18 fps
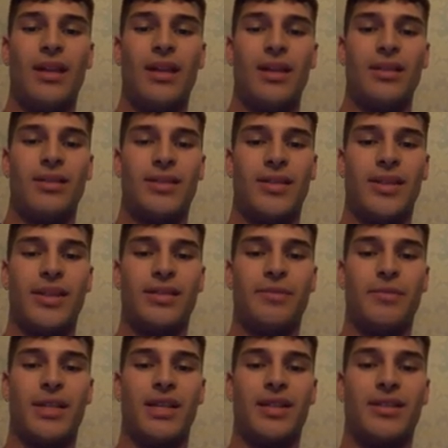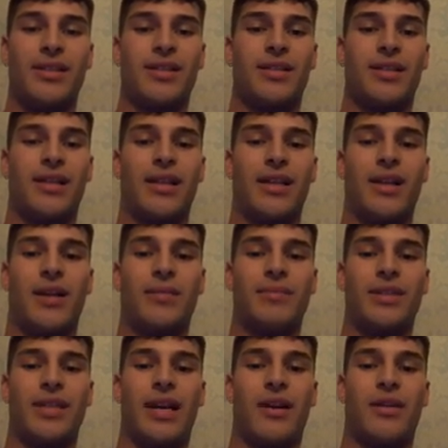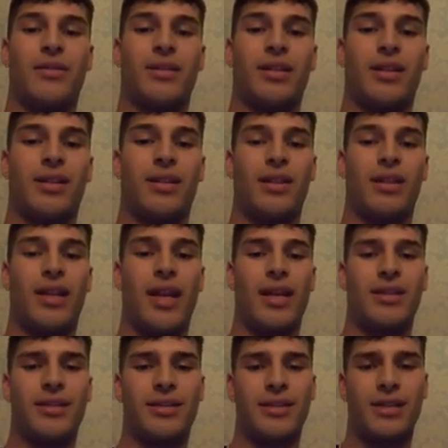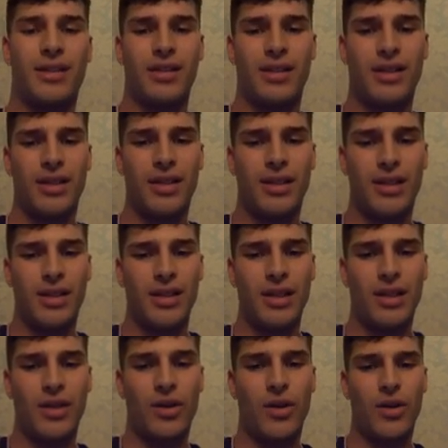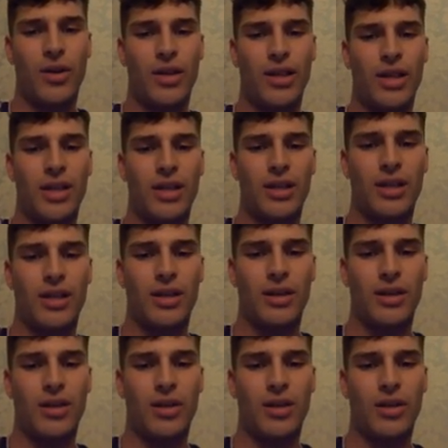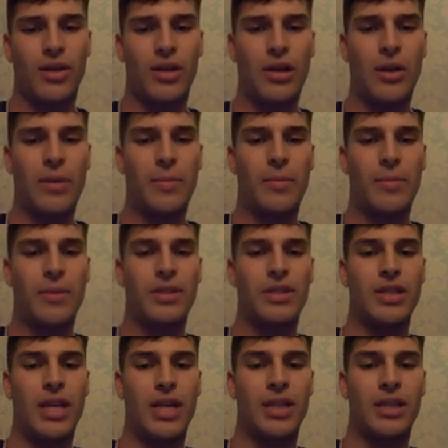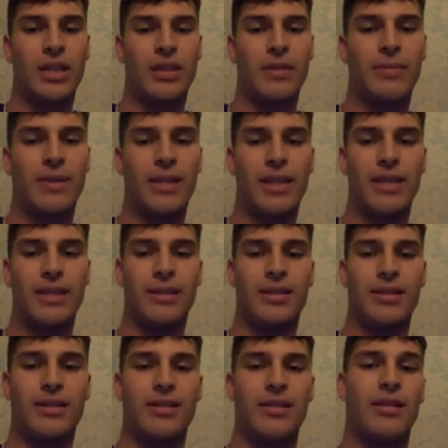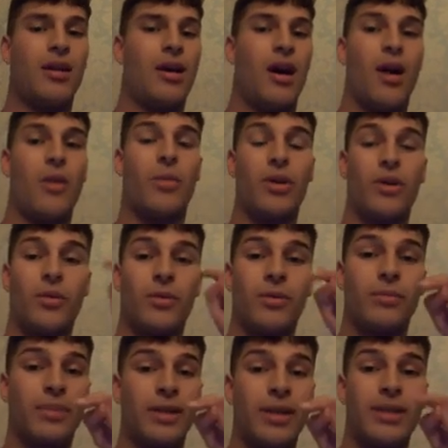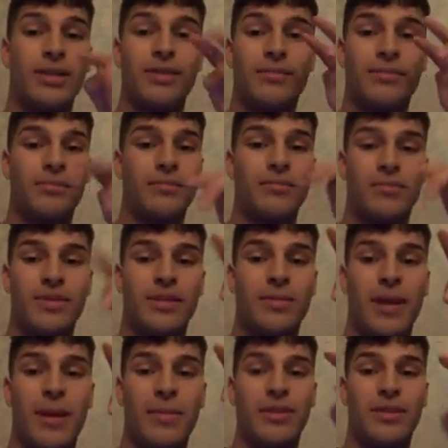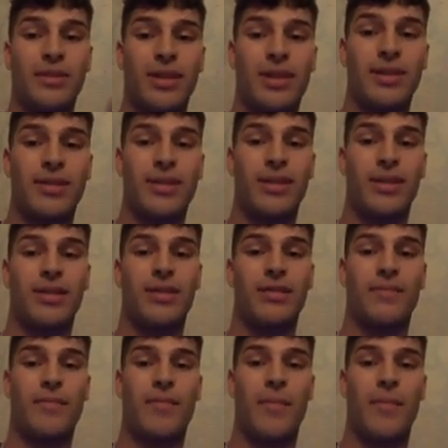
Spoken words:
6 minutes until it comes out. Guest Nicolian Klompajan, please. I will, please spam it so I can see you.